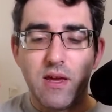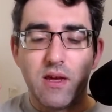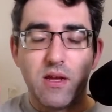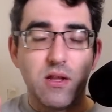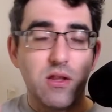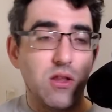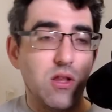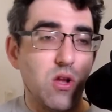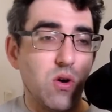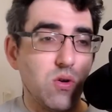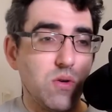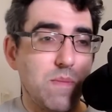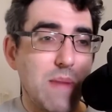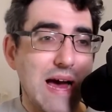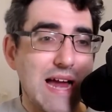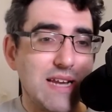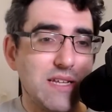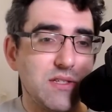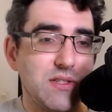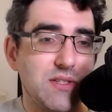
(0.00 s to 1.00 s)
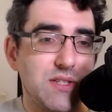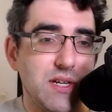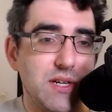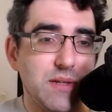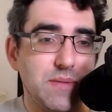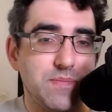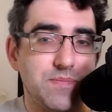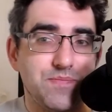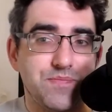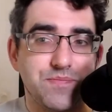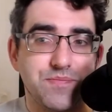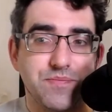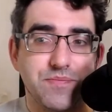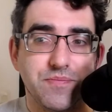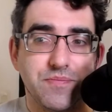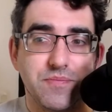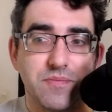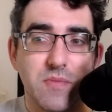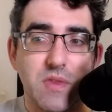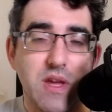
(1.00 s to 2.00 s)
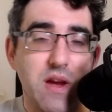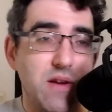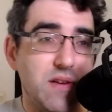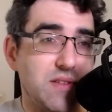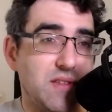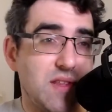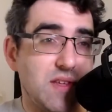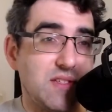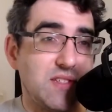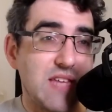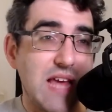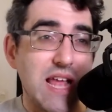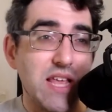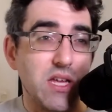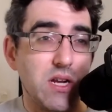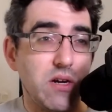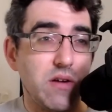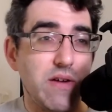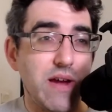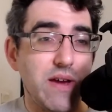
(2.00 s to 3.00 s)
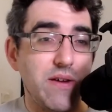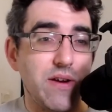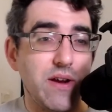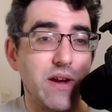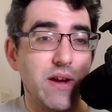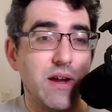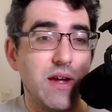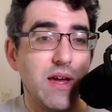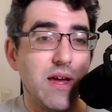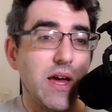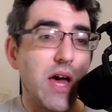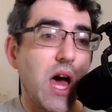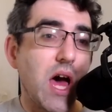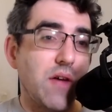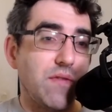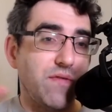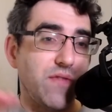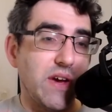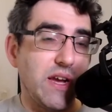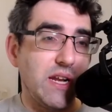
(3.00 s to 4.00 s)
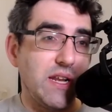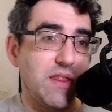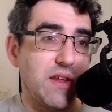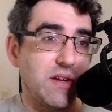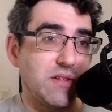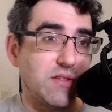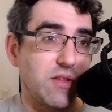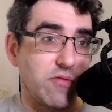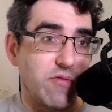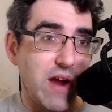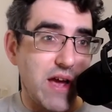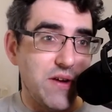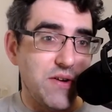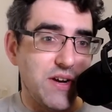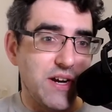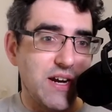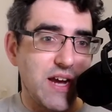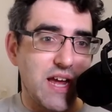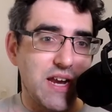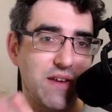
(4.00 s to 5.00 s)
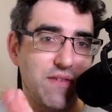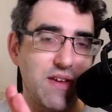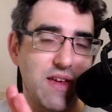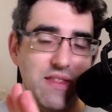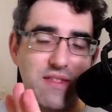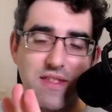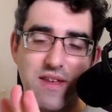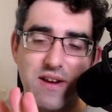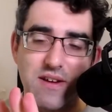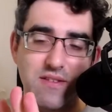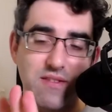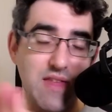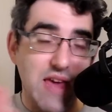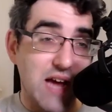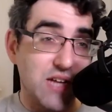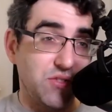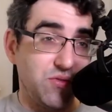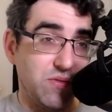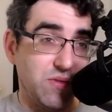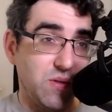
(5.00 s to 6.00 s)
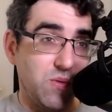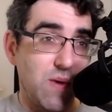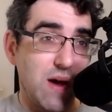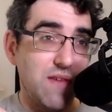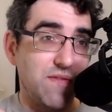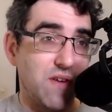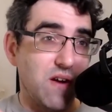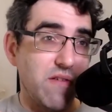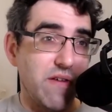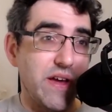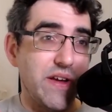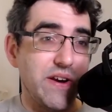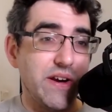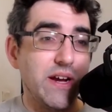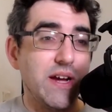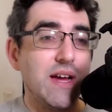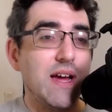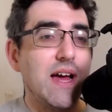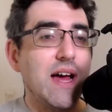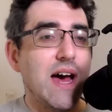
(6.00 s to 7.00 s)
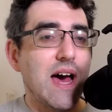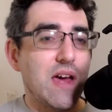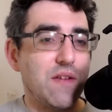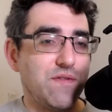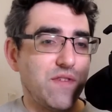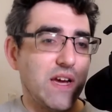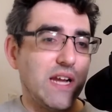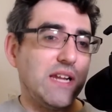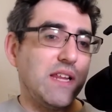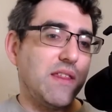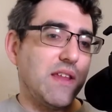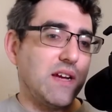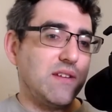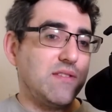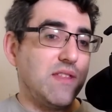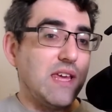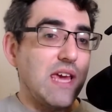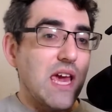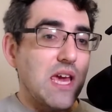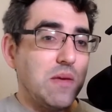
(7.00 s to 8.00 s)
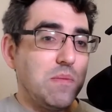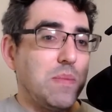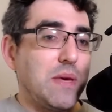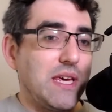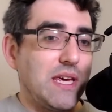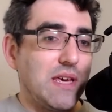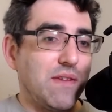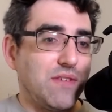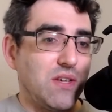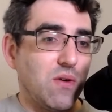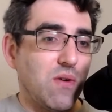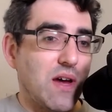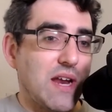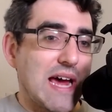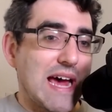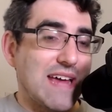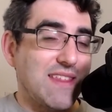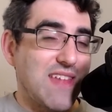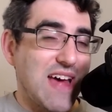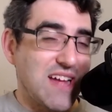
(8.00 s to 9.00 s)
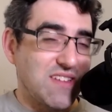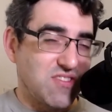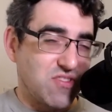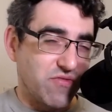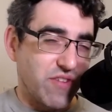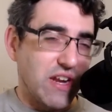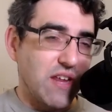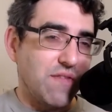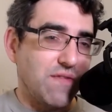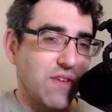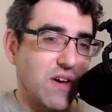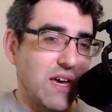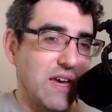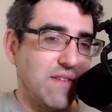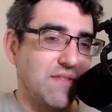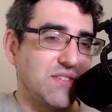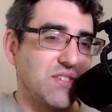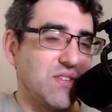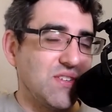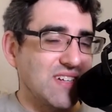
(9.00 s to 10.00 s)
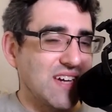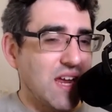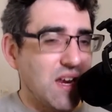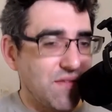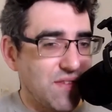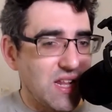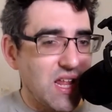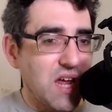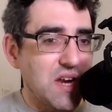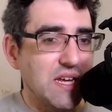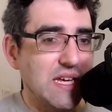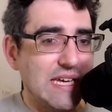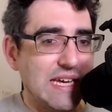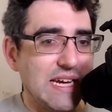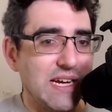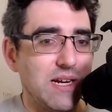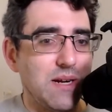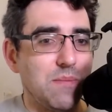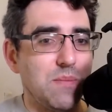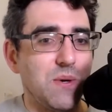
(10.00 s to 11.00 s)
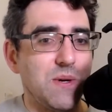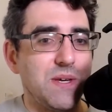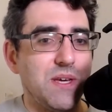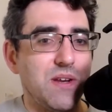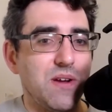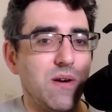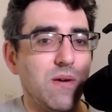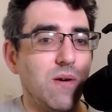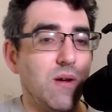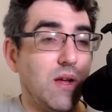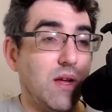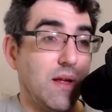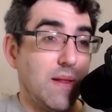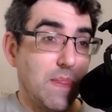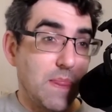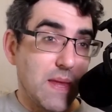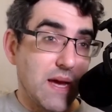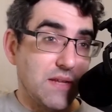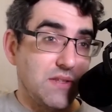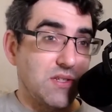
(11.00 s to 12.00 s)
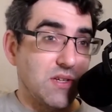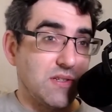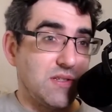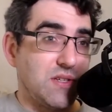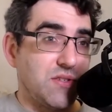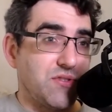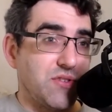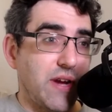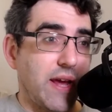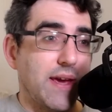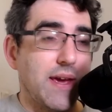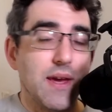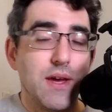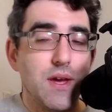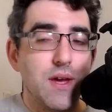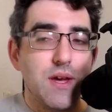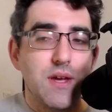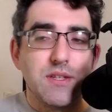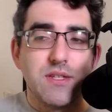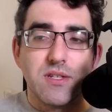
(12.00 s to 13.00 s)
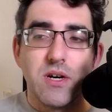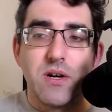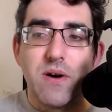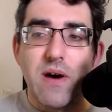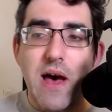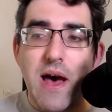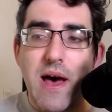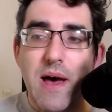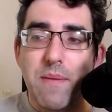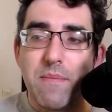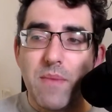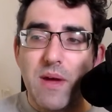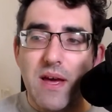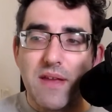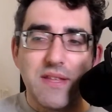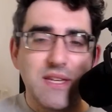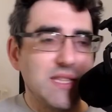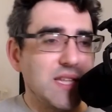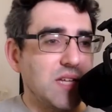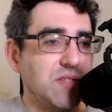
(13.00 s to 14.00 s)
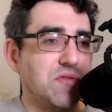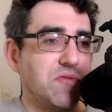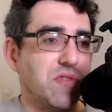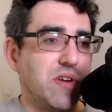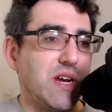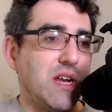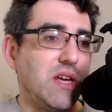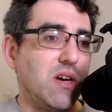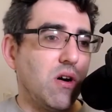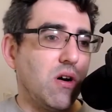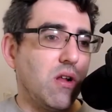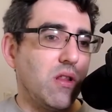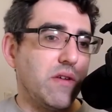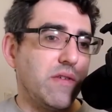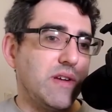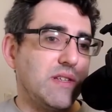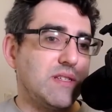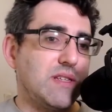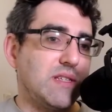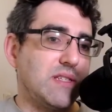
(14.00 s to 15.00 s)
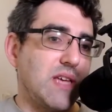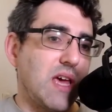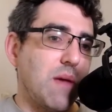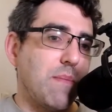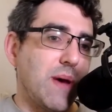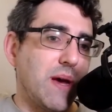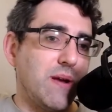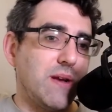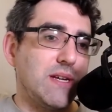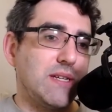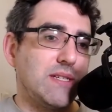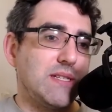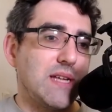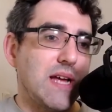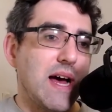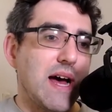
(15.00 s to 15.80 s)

load balancer. There is the cellular router. And finally, there's the router. And there's the actual Wi-Fi router. And finally, there's the AP if you want to add that. So really five. So kind of a lot of gear, but it does the trick. So I think that's really all there is to say about it.